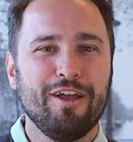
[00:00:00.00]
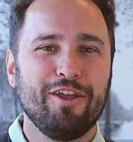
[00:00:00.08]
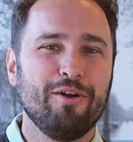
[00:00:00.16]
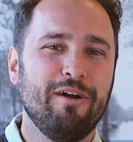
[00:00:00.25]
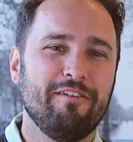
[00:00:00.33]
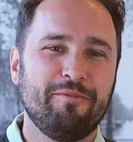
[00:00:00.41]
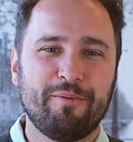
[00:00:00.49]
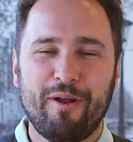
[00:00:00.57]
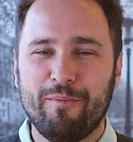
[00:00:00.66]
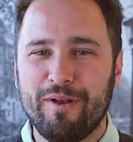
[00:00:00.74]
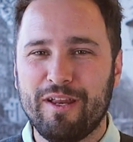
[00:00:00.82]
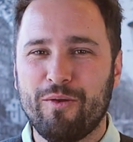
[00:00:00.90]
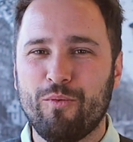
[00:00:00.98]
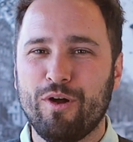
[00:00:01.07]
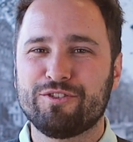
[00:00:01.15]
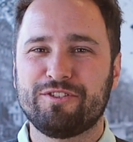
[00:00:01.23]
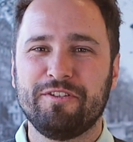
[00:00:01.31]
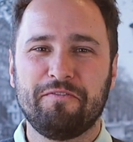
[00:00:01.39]
you have probably
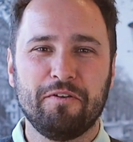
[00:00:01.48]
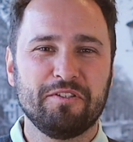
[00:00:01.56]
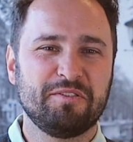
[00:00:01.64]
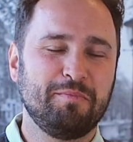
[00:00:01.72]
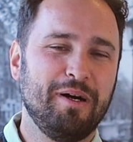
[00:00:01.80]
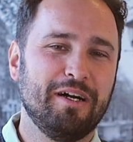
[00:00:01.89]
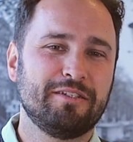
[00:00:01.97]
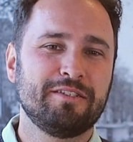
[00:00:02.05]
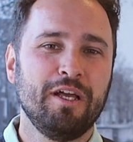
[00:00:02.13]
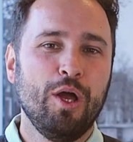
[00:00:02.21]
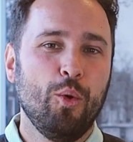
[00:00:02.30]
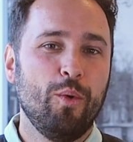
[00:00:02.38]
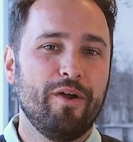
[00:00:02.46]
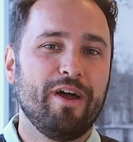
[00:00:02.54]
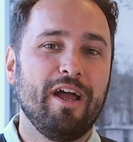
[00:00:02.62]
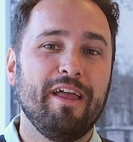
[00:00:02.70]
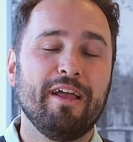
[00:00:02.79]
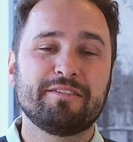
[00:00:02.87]
watched the first part, where
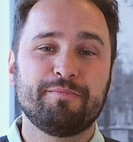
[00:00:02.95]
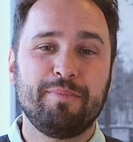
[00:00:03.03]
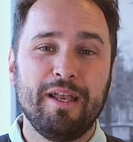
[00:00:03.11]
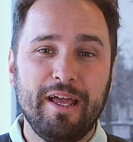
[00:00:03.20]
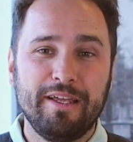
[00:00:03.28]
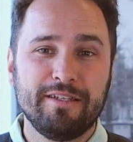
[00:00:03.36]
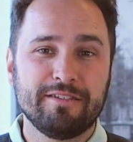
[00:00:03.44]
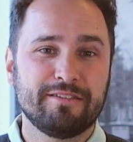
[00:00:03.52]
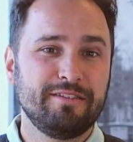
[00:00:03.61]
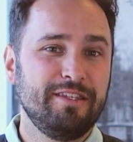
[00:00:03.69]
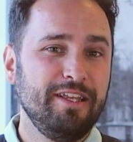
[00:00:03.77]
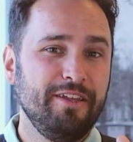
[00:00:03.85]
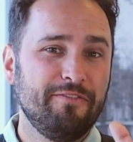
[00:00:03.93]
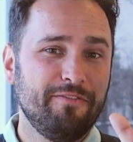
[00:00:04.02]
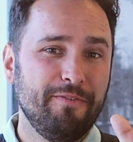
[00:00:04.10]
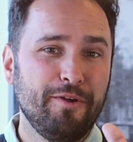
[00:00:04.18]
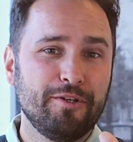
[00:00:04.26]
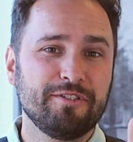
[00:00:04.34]
I explained the
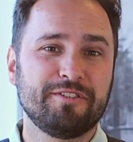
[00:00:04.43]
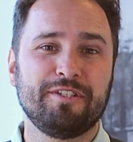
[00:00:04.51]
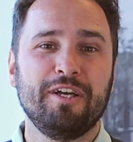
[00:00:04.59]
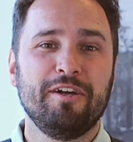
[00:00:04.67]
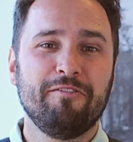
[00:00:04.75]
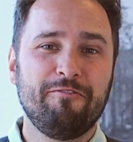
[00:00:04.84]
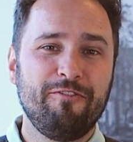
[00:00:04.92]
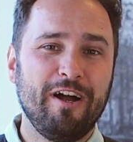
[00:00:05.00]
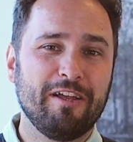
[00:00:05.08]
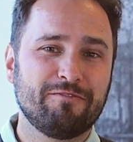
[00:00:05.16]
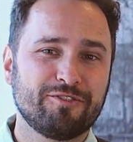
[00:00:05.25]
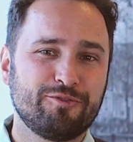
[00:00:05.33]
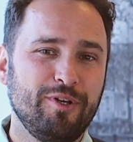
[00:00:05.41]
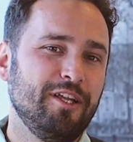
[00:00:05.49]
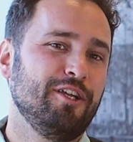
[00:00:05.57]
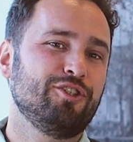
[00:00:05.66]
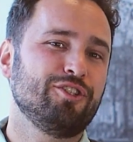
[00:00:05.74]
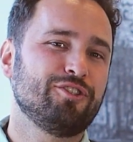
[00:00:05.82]
first 5
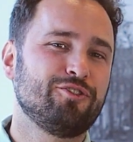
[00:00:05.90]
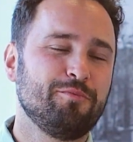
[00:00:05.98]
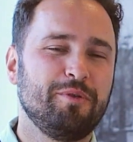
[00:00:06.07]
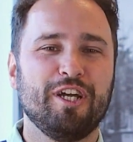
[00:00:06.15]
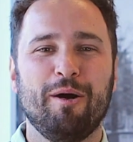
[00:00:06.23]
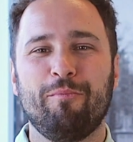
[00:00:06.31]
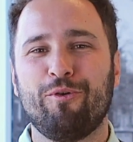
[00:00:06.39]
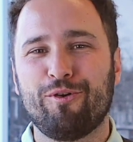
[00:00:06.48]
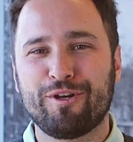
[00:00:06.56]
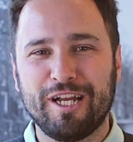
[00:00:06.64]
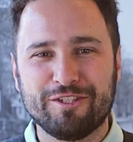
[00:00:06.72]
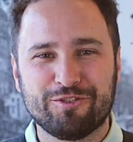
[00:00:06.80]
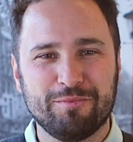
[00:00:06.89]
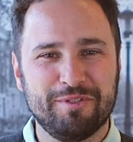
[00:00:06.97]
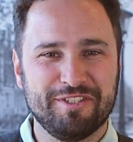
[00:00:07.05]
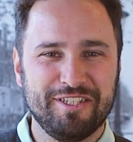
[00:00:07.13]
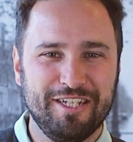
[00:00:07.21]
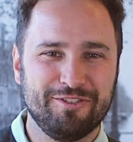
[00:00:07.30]
strategies to become more
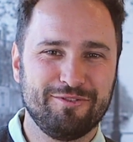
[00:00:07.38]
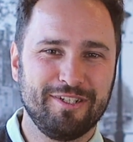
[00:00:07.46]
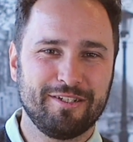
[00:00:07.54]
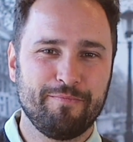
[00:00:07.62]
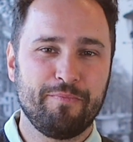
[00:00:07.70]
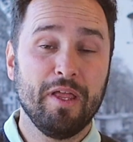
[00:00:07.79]
customer-centric.